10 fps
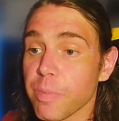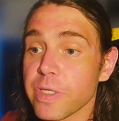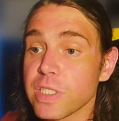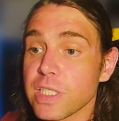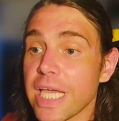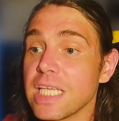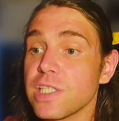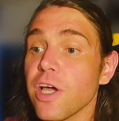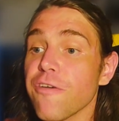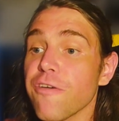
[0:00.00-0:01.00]
because there is
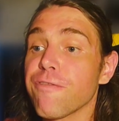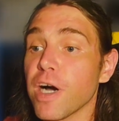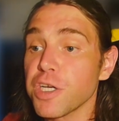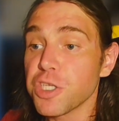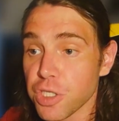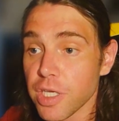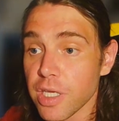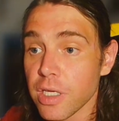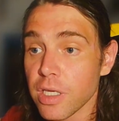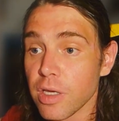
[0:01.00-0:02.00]
no
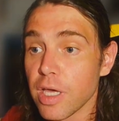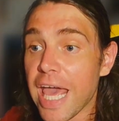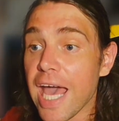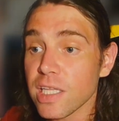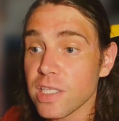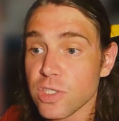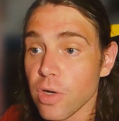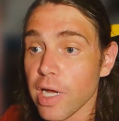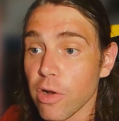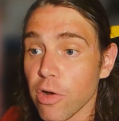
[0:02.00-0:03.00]
functioning
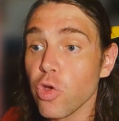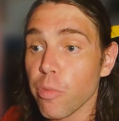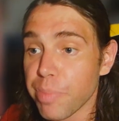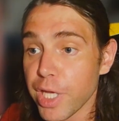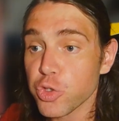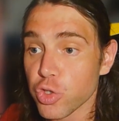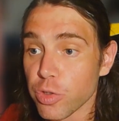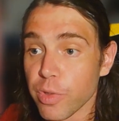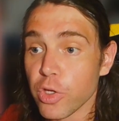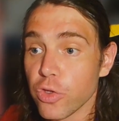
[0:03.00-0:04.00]
outside of your bedroom.